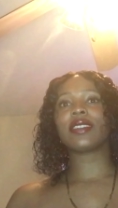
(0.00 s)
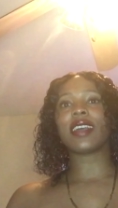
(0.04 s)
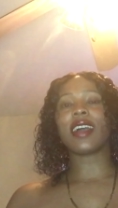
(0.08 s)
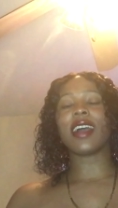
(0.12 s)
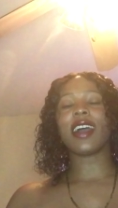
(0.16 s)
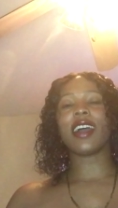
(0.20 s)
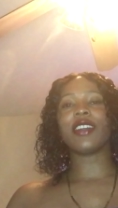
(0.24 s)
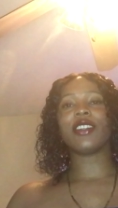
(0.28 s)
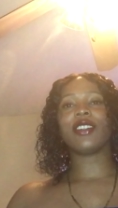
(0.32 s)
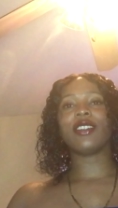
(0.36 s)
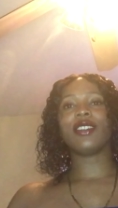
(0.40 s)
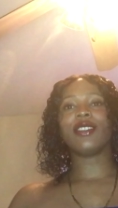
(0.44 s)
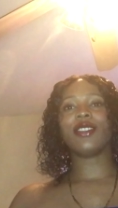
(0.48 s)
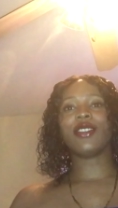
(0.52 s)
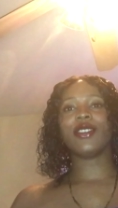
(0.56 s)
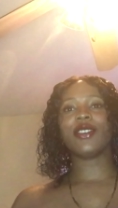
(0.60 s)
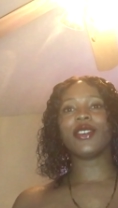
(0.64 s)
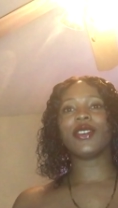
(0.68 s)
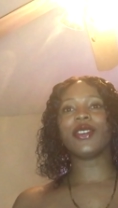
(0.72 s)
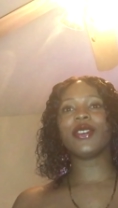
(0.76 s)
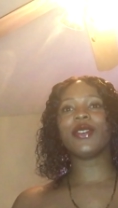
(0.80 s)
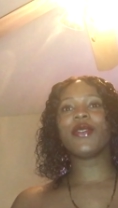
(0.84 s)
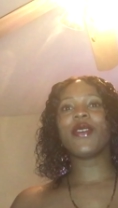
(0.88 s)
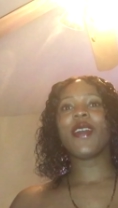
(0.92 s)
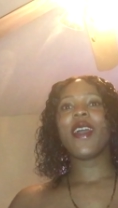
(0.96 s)
a
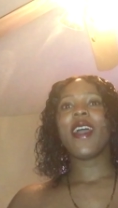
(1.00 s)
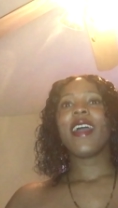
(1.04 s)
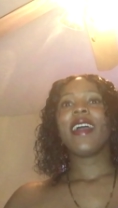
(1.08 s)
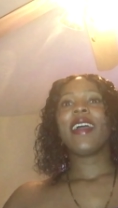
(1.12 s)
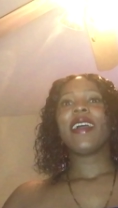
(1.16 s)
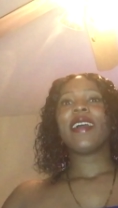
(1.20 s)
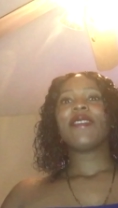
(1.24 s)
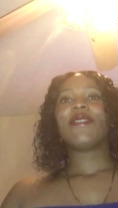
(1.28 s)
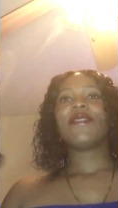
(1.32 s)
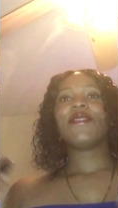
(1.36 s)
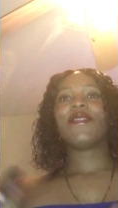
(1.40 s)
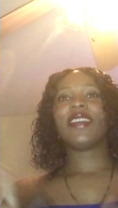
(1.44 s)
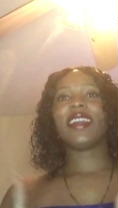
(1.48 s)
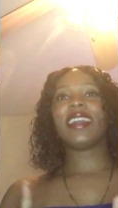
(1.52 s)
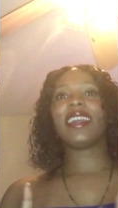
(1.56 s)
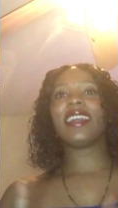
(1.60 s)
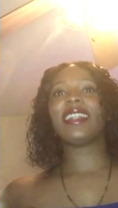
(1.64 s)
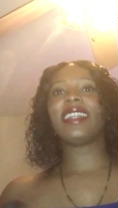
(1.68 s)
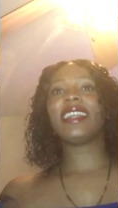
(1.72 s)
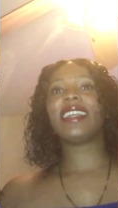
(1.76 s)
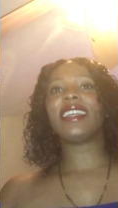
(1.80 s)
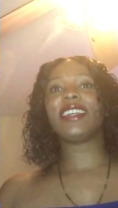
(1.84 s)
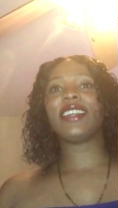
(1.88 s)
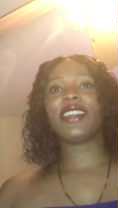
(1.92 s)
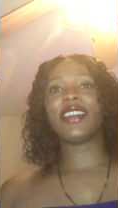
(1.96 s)
new
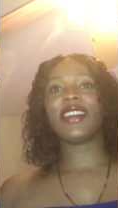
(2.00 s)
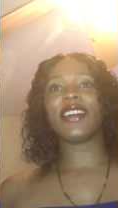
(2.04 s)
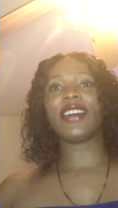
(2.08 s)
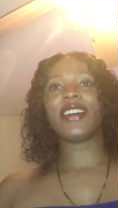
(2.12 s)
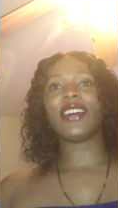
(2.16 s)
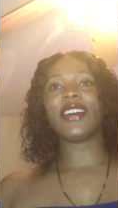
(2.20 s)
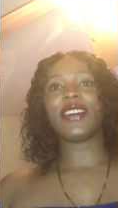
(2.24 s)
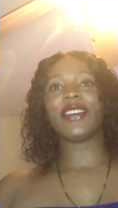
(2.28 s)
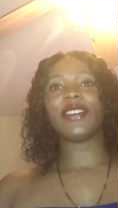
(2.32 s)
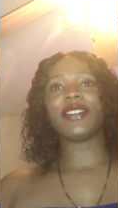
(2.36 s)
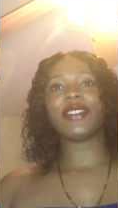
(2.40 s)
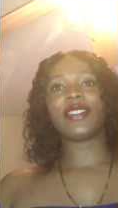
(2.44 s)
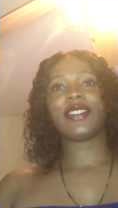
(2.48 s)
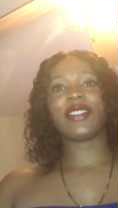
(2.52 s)
video.